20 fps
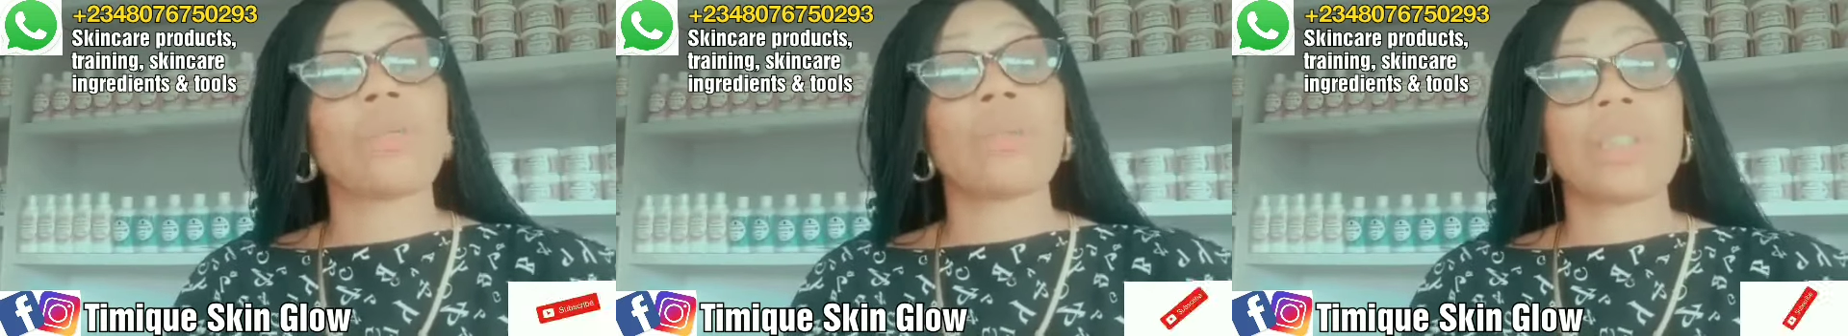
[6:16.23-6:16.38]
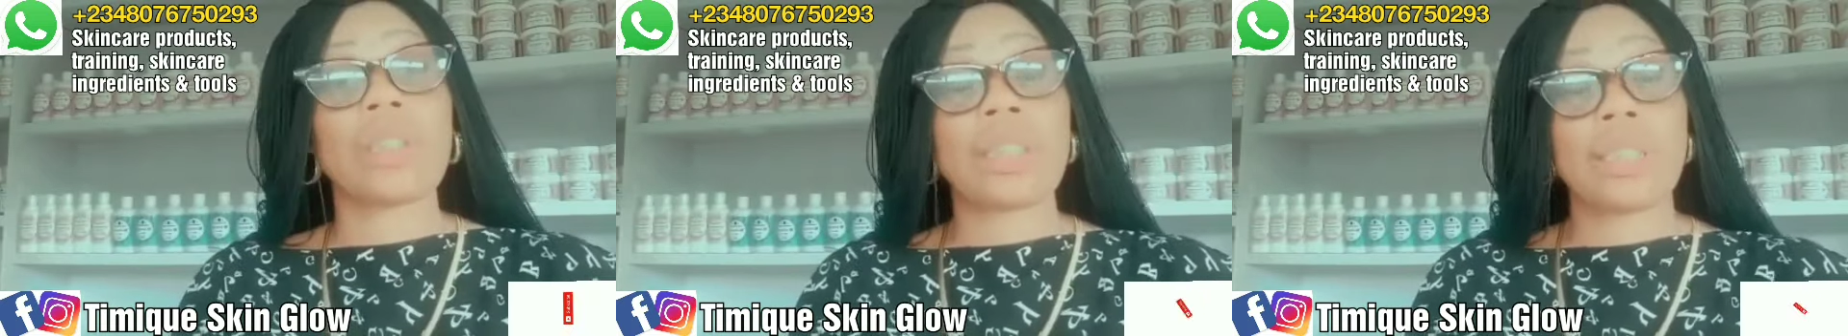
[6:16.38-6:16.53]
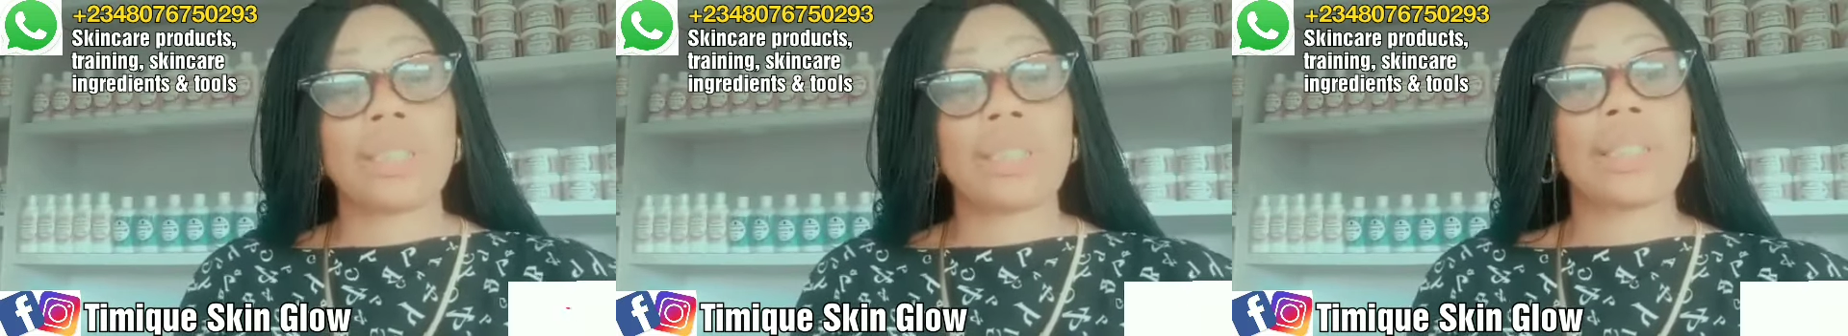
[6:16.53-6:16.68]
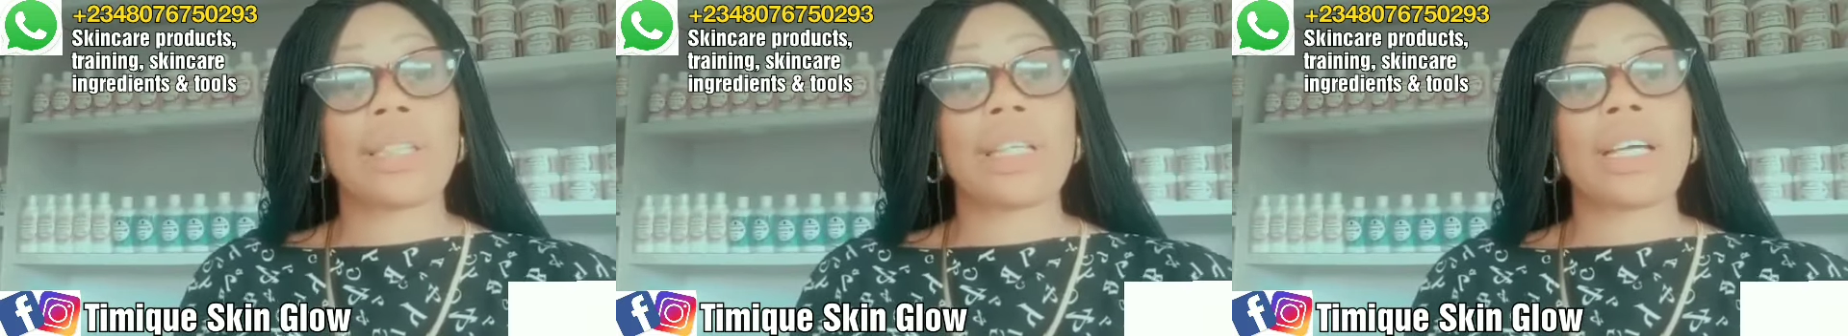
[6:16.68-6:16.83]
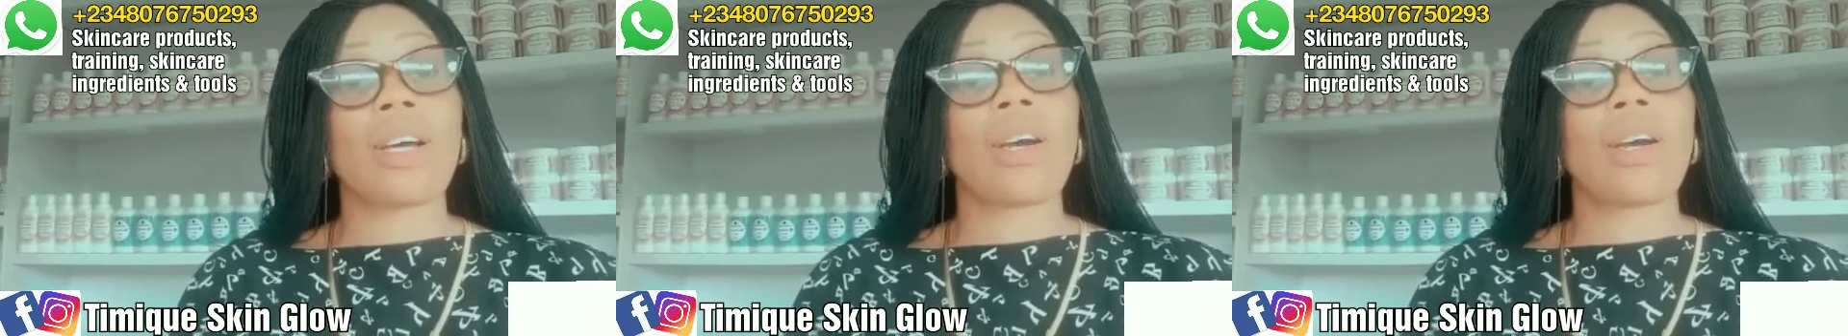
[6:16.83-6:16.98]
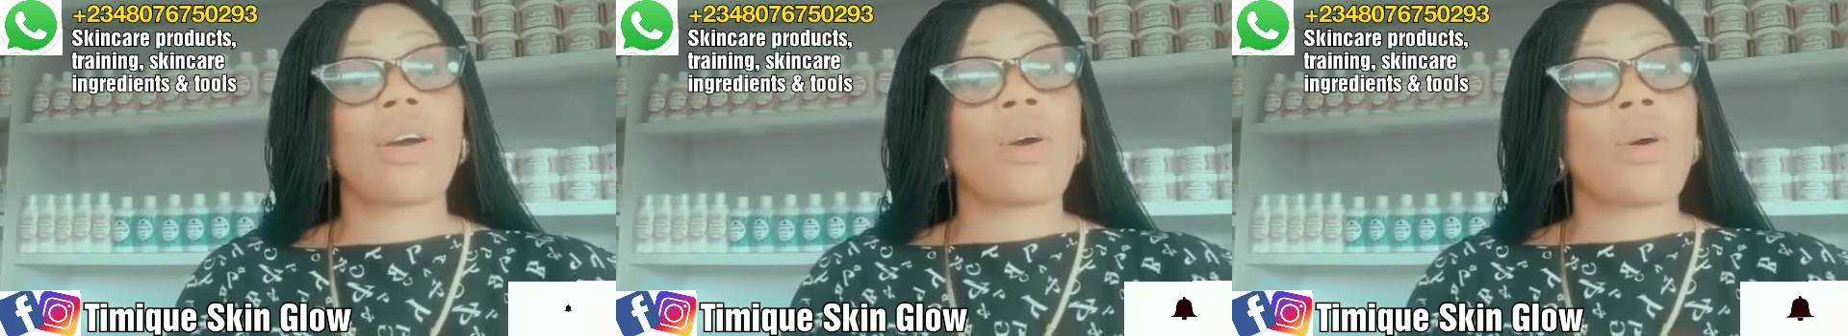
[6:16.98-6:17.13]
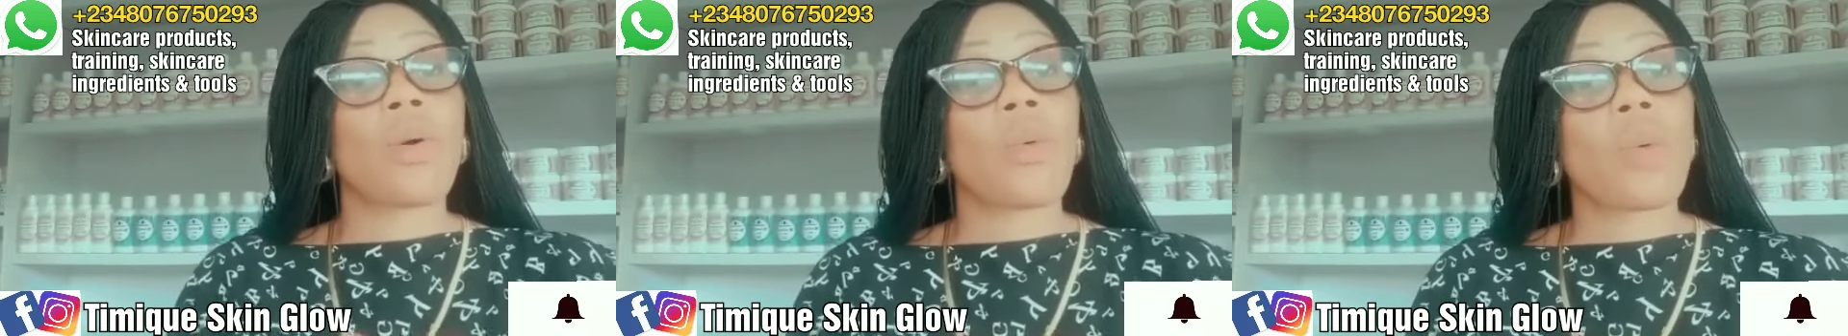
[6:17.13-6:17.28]
We stated there,
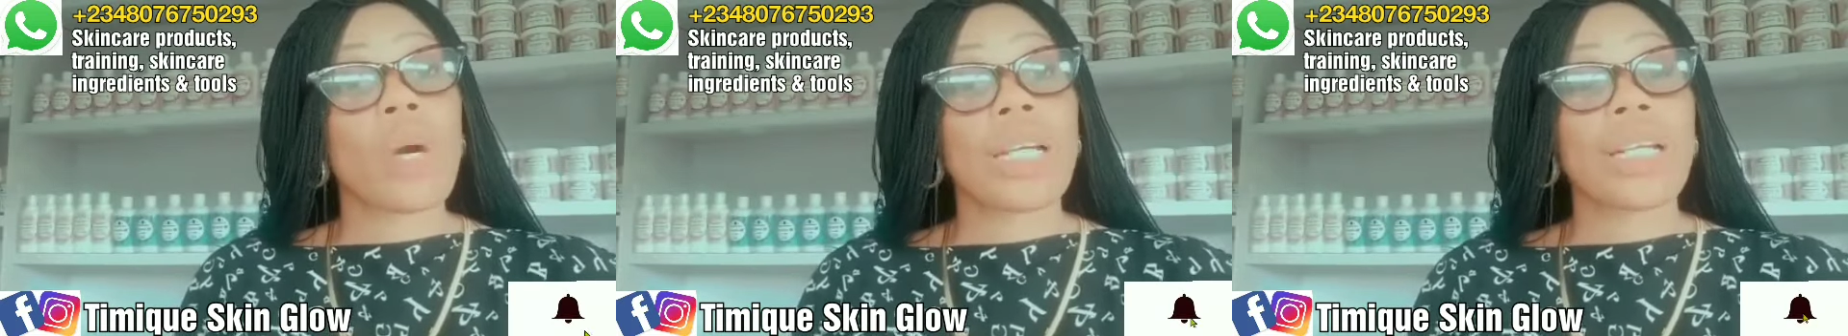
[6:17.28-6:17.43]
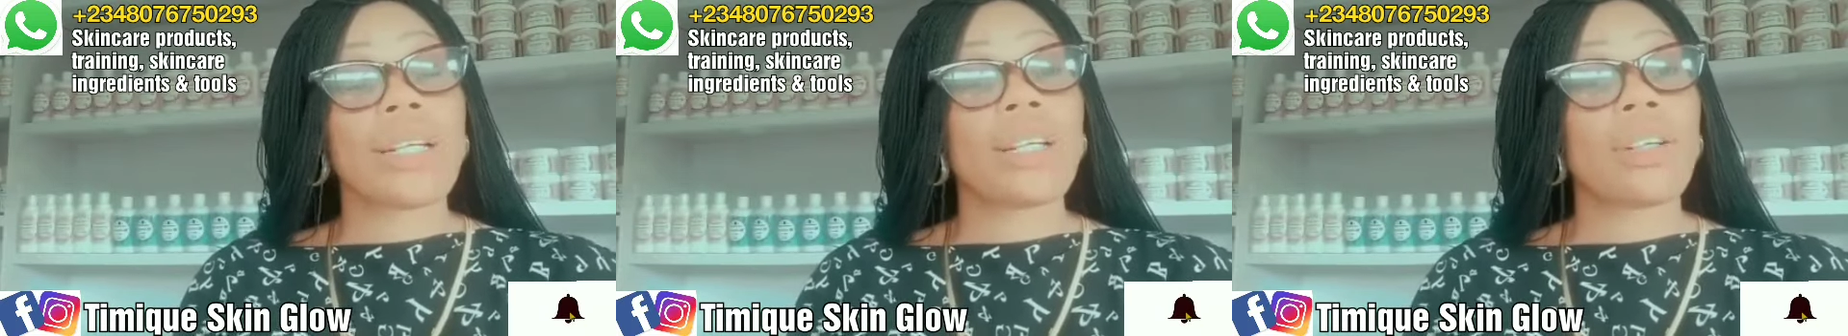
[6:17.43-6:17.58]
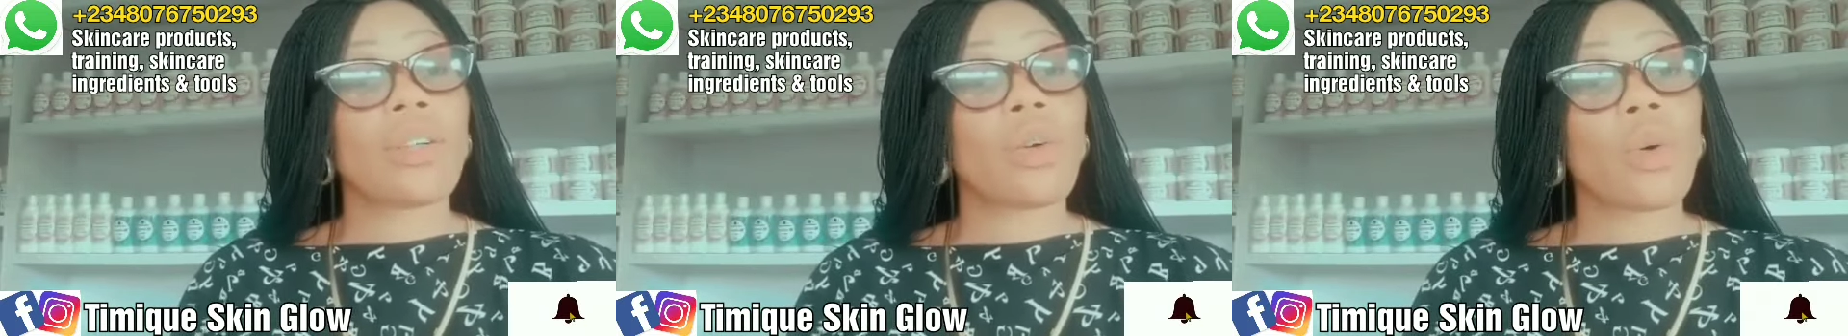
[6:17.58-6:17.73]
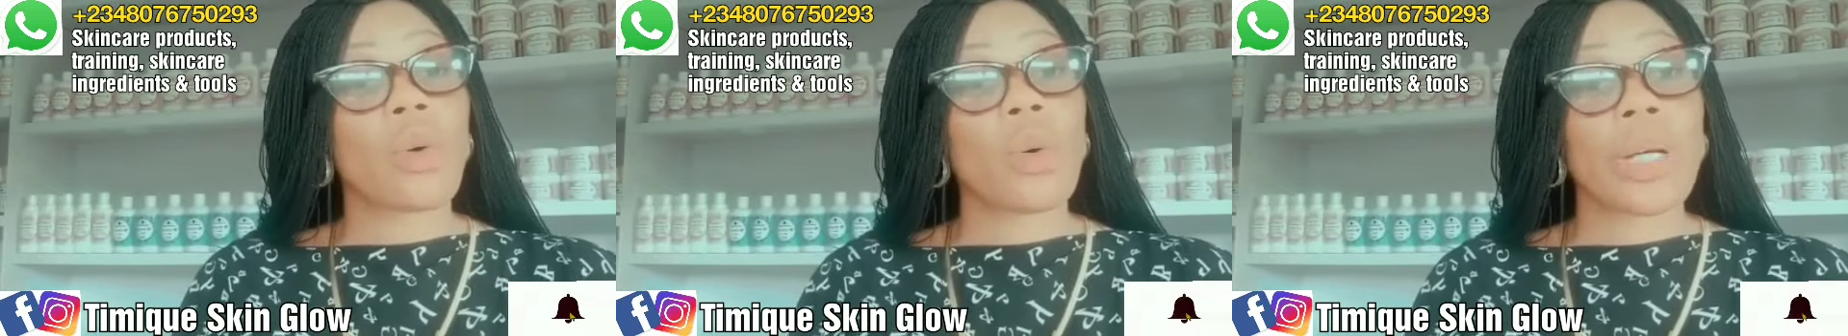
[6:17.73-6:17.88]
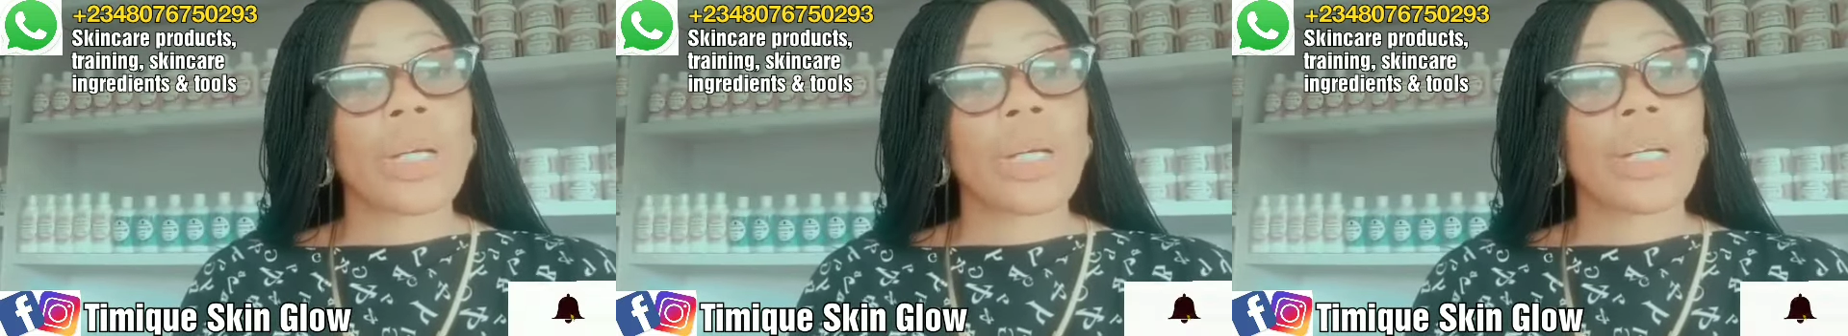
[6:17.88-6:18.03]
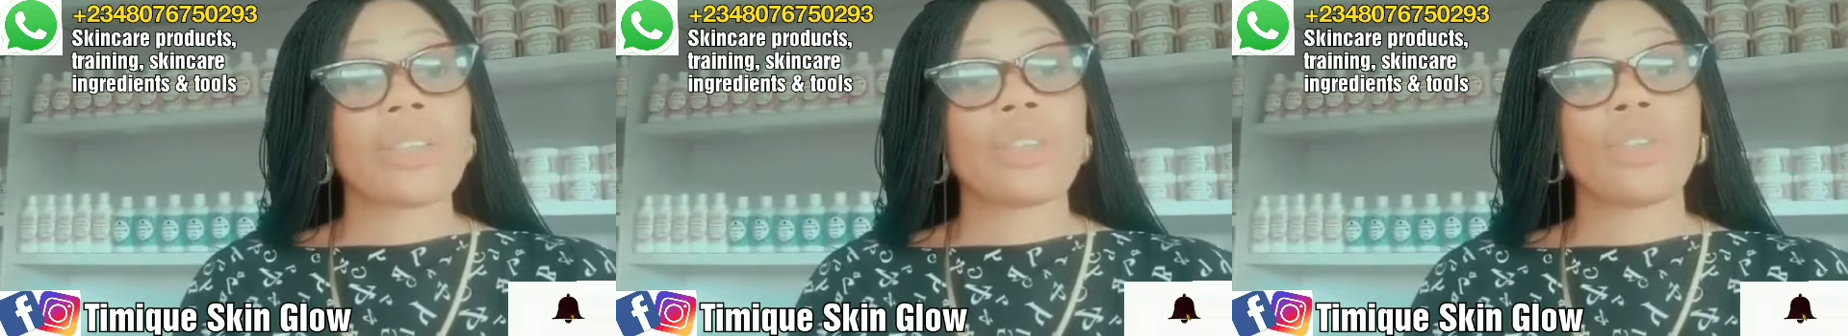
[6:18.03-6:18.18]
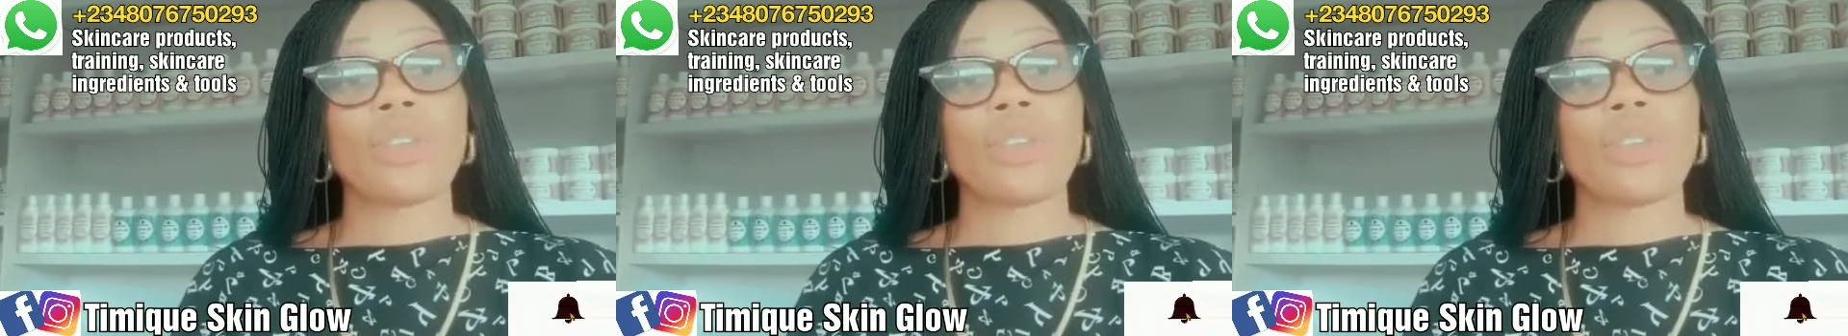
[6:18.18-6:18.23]
whitening oil,